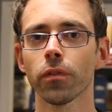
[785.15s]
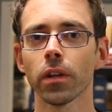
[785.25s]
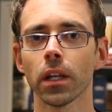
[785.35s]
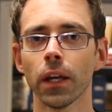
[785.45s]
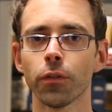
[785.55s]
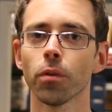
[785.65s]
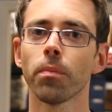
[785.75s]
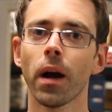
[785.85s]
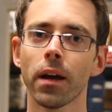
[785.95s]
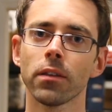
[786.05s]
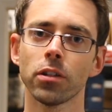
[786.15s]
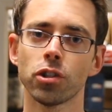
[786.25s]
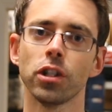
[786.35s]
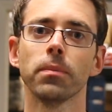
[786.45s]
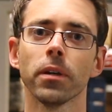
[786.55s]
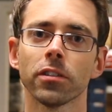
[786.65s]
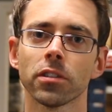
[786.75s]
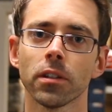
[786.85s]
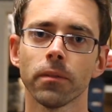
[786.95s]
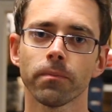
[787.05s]
thing, if you're buying the
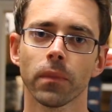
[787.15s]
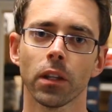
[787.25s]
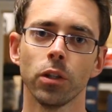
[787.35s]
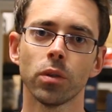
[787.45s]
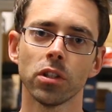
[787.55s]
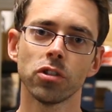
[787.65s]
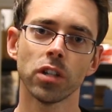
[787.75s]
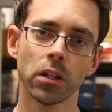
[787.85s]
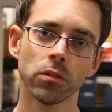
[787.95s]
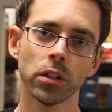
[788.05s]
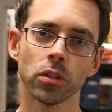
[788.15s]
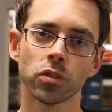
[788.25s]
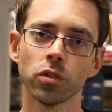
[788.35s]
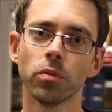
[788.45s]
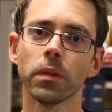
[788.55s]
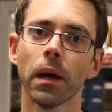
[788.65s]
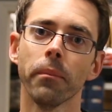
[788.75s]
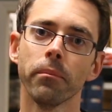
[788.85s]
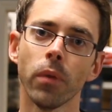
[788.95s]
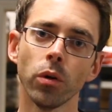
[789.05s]
cheapest, you can generally assume
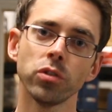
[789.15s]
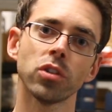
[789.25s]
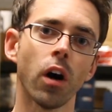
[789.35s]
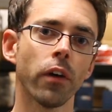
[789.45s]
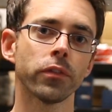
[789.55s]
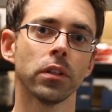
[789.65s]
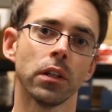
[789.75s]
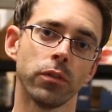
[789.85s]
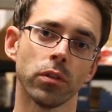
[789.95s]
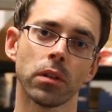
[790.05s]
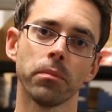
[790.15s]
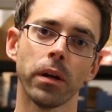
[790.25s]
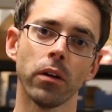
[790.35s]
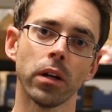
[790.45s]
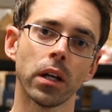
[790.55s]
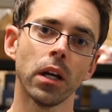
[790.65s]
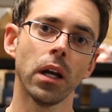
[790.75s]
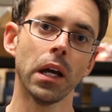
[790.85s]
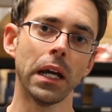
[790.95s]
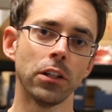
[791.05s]
that most often, if you're comparing
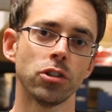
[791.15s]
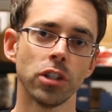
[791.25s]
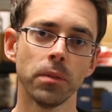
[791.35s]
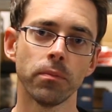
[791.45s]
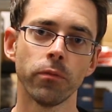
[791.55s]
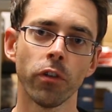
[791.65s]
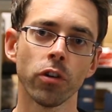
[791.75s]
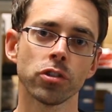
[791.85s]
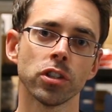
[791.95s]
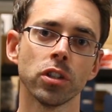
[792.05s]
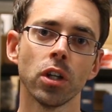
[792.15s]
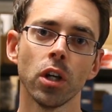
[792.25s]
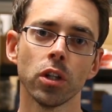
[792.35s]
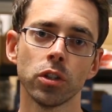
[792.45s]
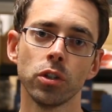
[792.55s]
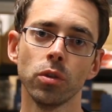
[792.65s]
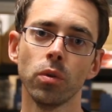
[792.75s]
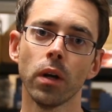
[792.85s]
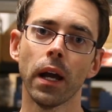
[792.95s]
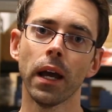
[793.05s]
a cheap version
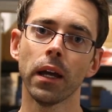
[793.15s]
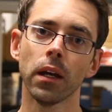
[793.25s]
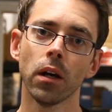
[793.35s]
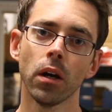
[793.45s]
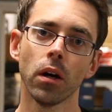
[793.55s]
to a